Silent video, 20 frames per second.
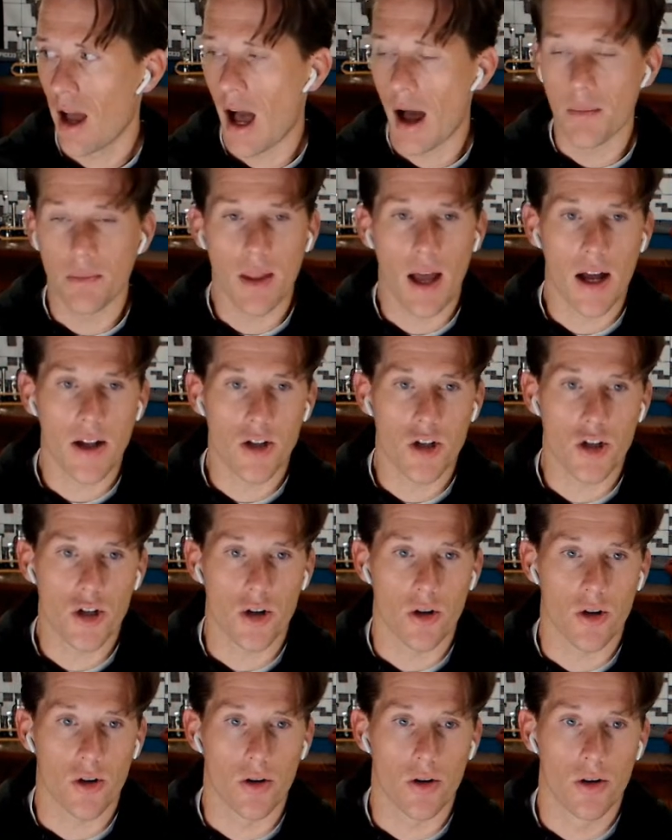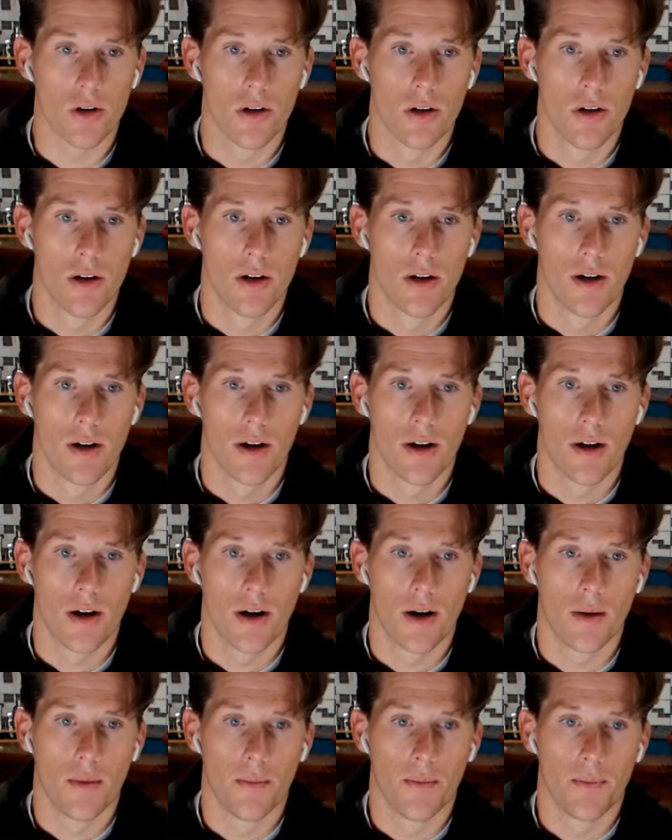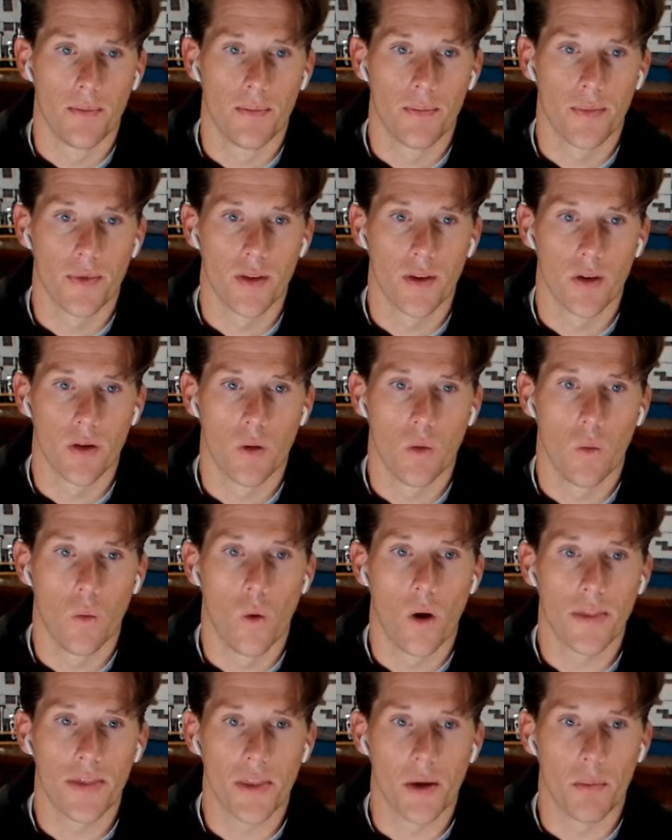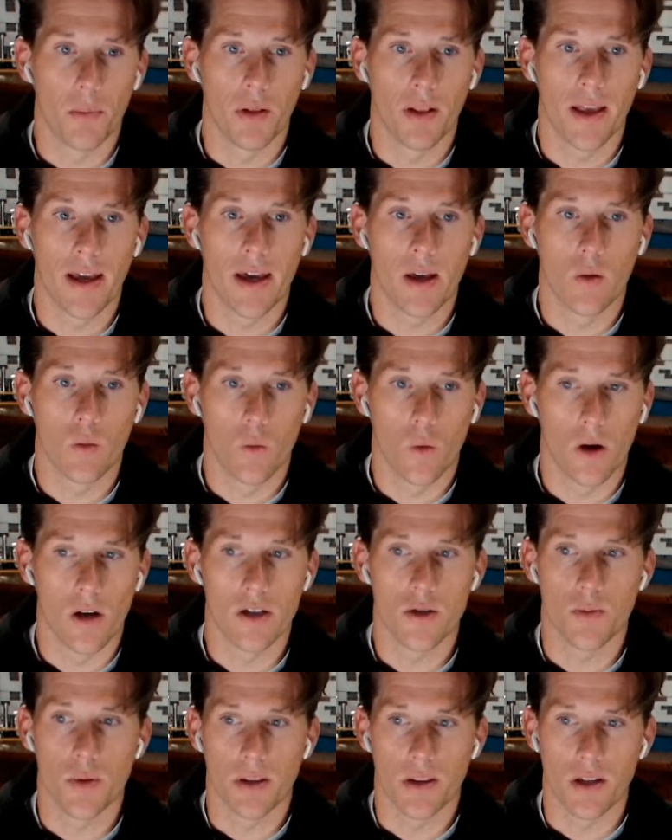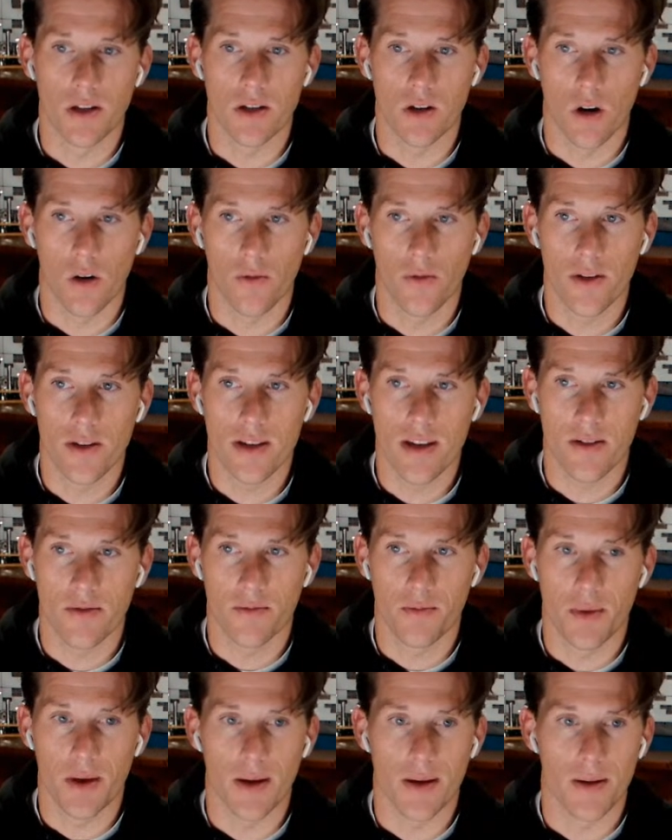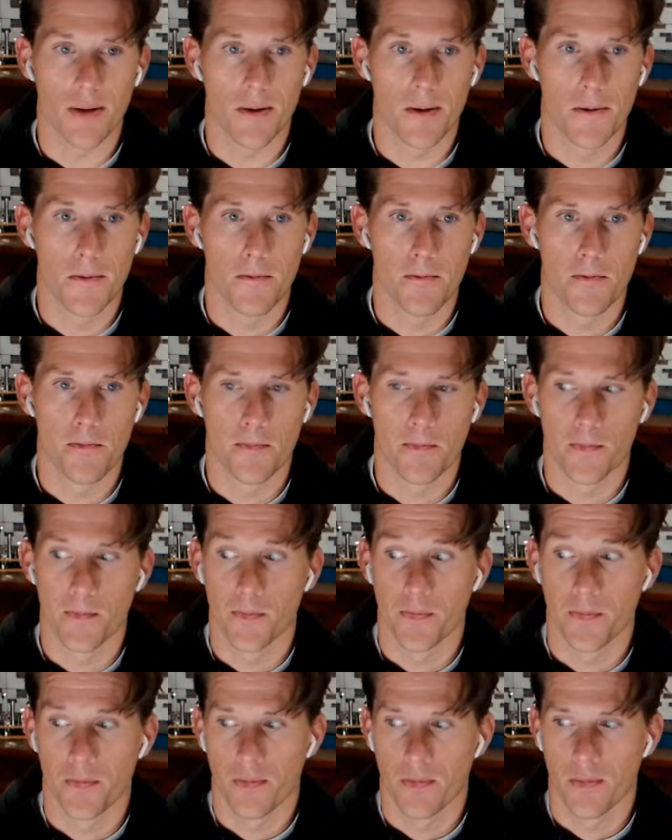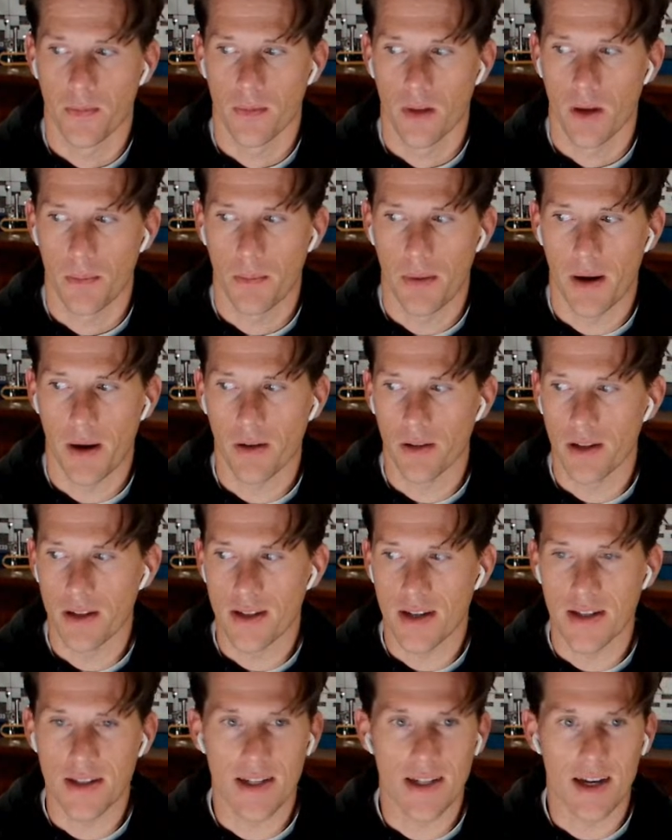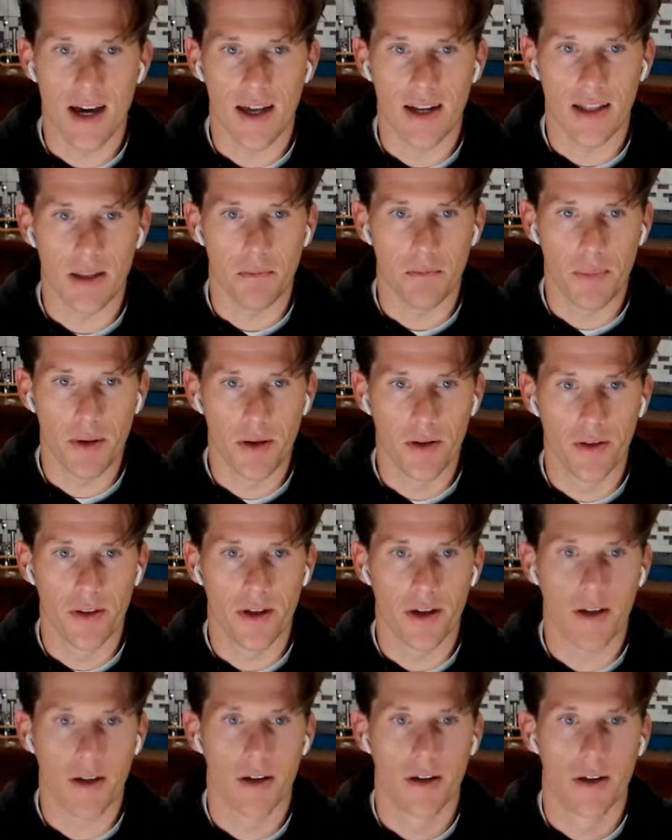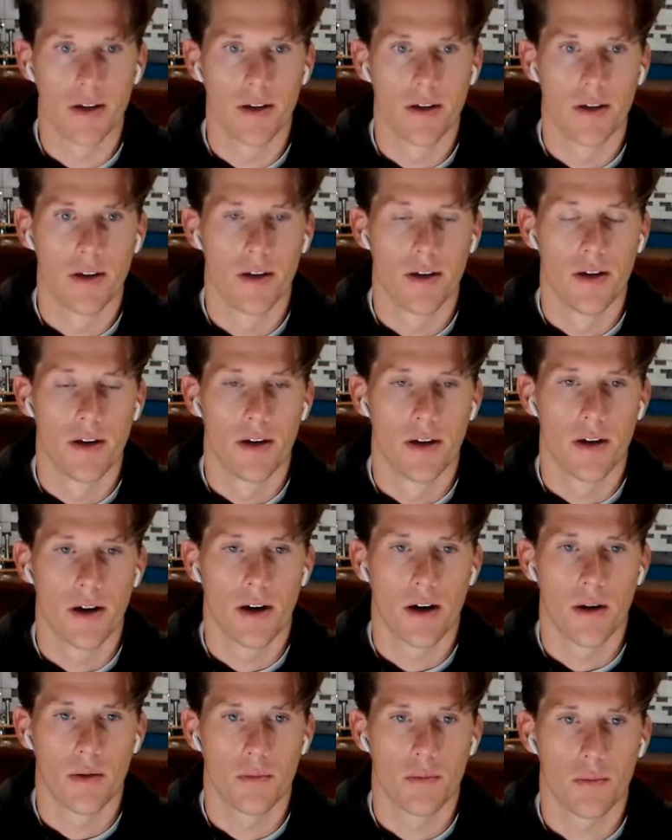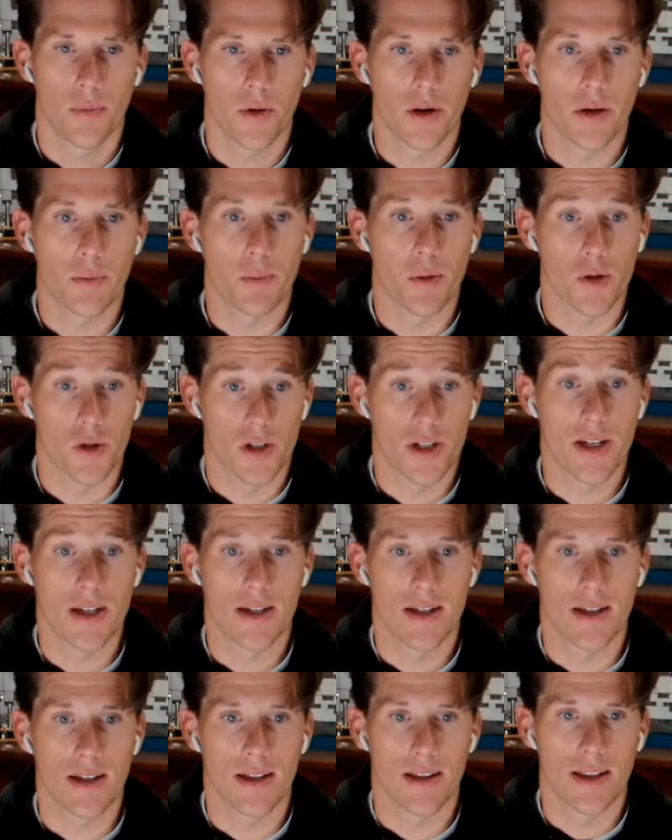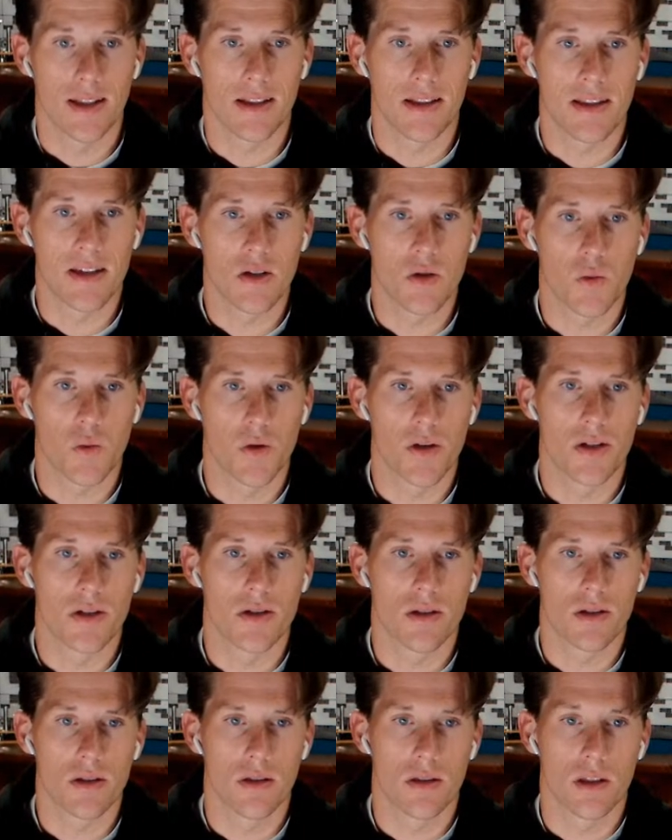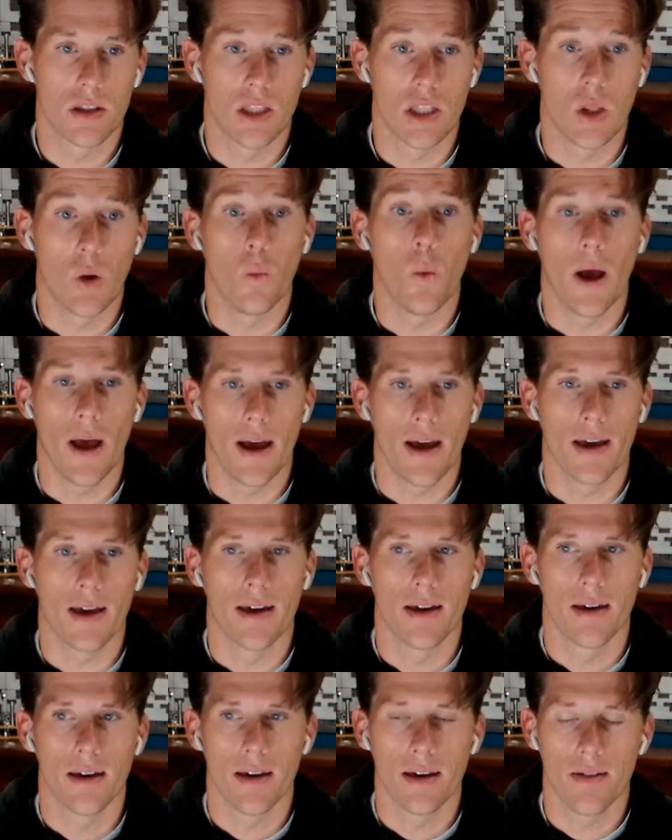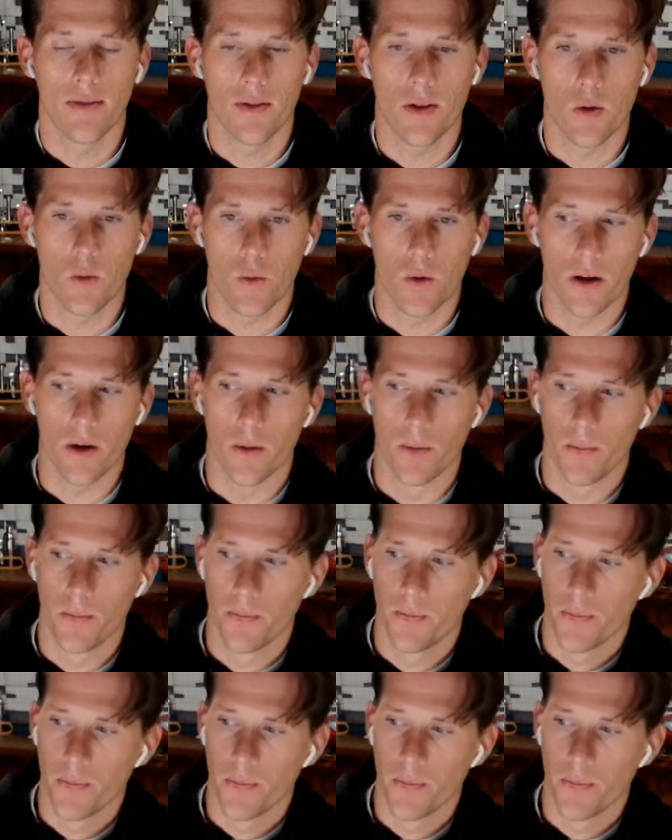I'm not sure what the plan was, but the Dolphins have been, apparently since he got in the building, pretty persistent that this was the way, if you will.